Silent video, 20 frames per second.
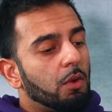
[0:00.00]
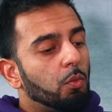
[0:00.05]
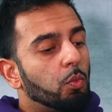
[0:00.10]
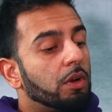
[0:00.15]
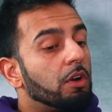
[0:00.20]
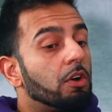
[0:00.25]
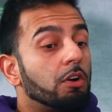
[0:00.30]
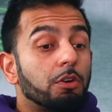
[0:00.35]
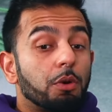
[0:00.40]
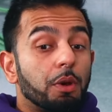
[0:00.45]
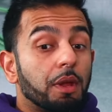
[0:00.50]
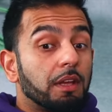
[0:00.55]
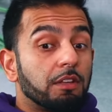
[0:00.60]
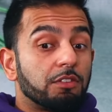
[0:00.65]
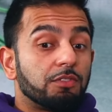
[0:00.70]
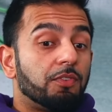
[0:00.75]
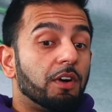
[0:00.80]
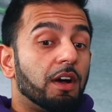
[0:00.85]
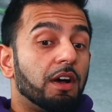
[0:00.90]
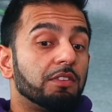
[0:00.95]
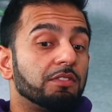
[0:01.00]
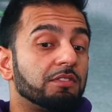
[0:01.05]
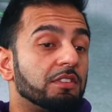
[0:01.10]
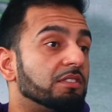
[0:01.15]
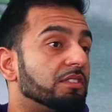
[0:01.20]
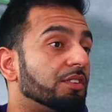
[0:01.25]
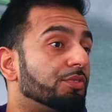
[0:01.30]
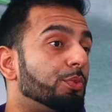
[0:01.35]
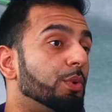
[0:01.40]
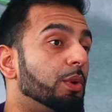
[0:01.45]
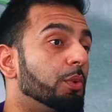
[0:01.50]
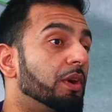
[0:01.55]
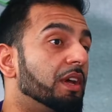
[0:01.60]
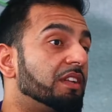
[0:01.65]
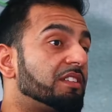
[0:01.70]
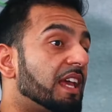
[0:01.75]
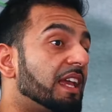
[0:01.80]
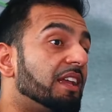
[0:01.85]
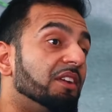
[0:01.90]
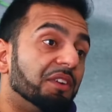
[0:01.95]
we're not growing as fast as if we
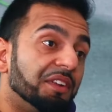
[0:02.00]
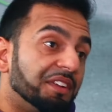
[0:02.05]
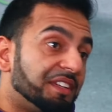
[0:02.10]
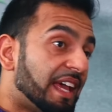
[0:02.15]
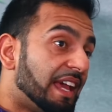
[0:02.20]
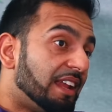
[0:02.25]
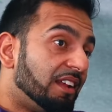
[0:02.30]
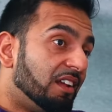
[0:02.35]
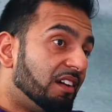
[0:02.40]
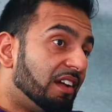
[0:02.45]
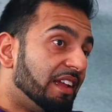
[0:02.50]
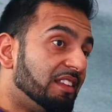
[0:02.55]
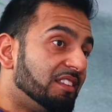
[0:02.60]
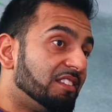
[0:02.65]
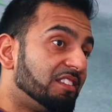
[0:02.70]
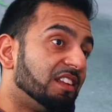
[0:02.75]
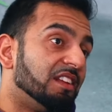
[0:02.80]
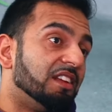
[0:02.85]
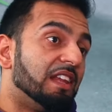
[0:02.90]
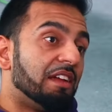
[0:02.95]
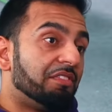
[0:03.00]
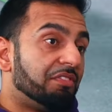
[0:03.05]
were taking on debt lines and yes.